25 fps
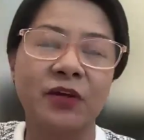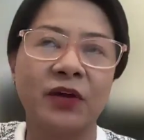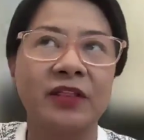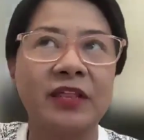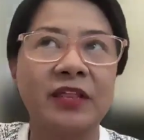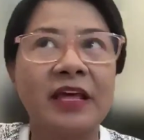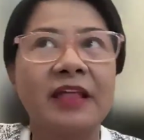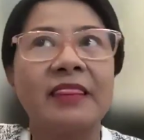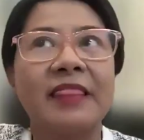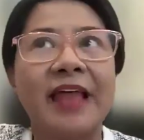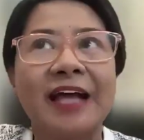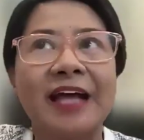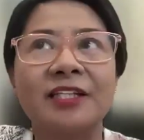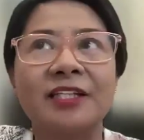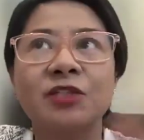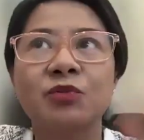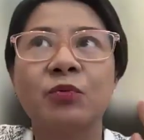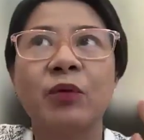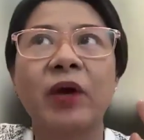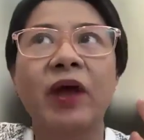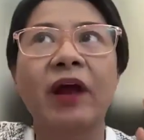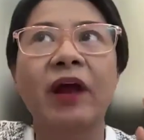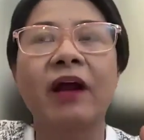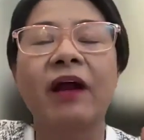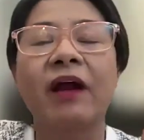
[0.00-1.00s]
So I think
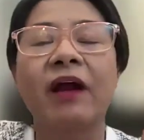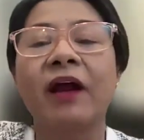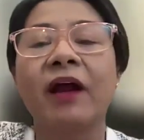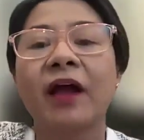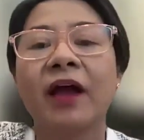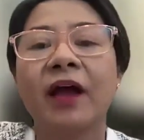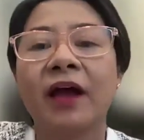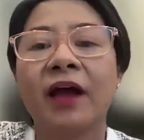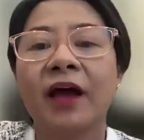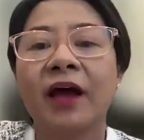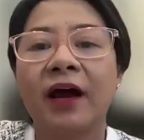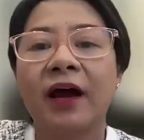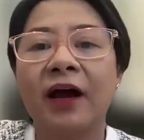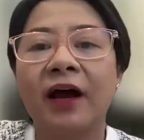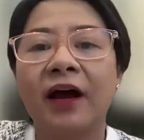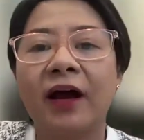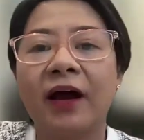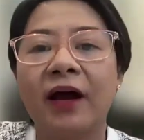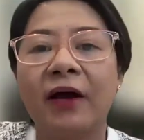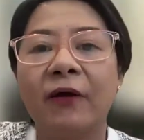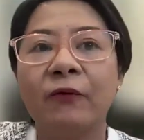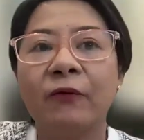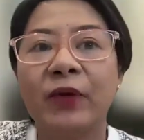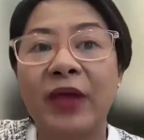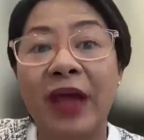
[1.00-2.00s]
that's where
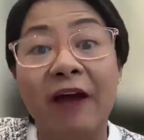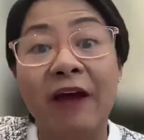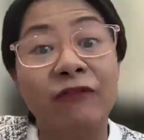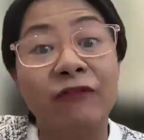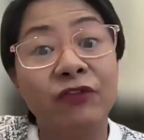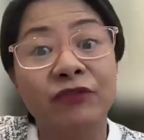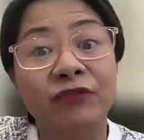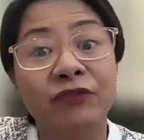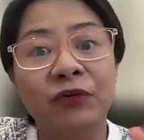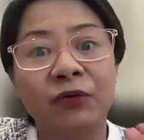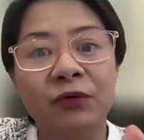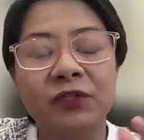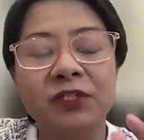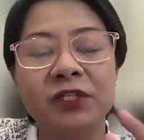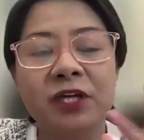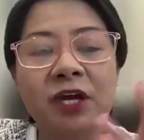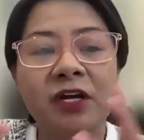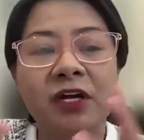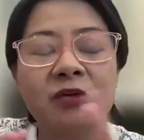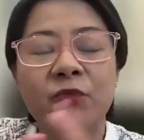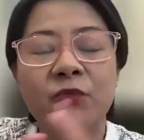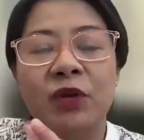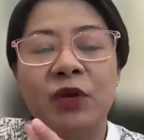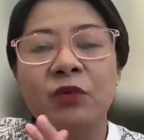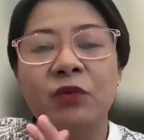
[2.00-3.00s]
we have to focus
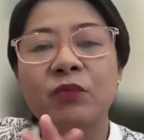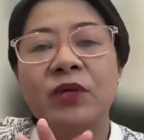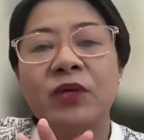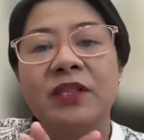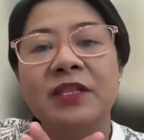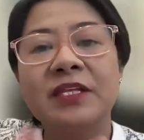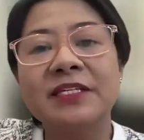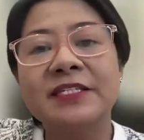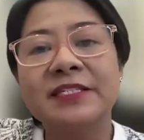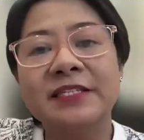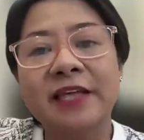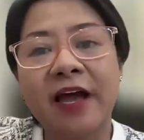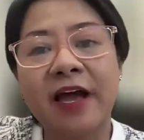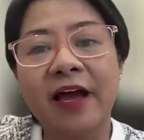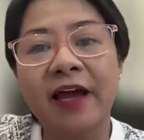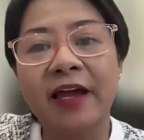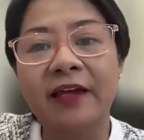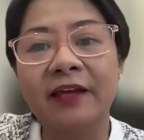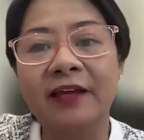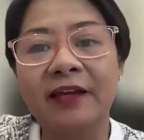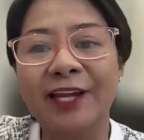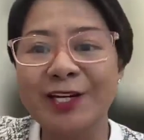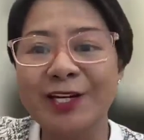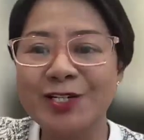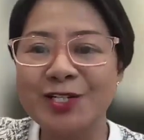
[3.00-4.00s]
on when we
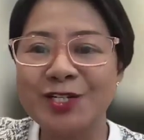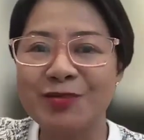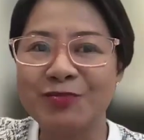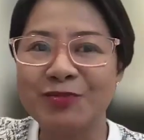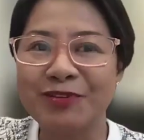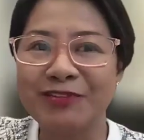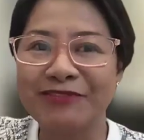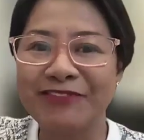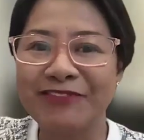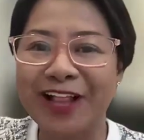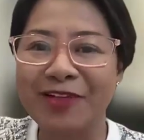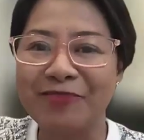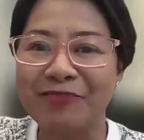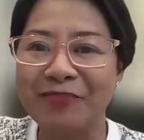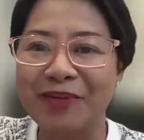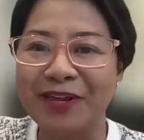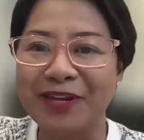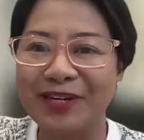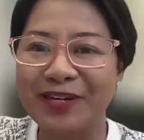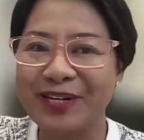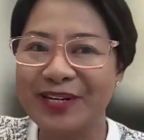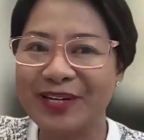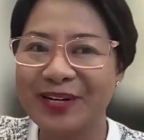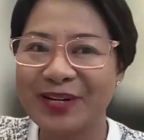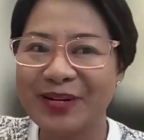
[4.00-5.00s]
design leadership
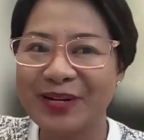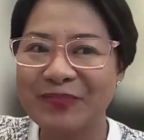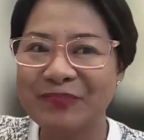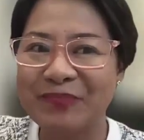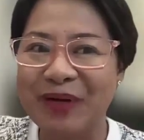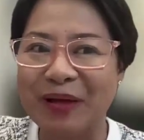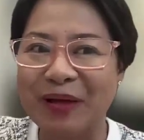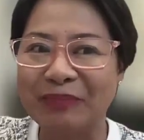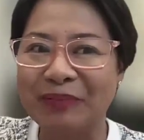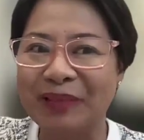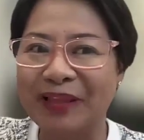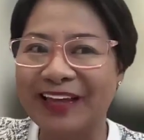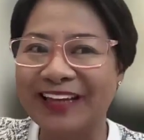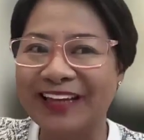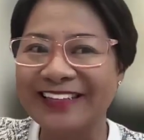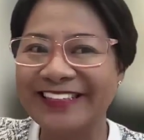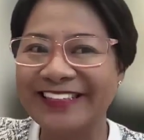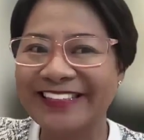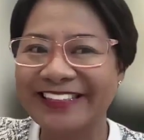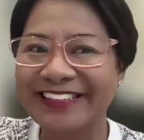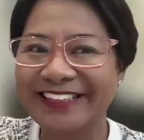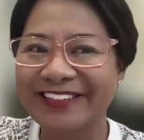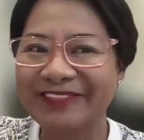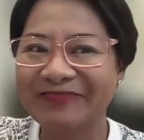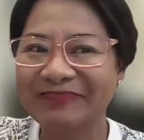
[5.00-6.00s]
development
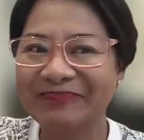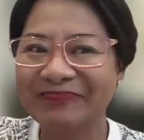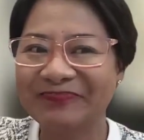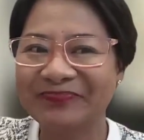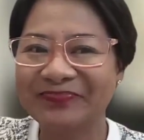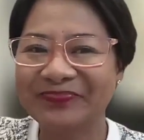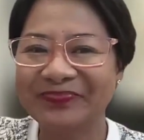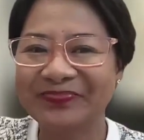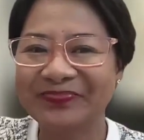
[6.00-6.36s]
pipelines.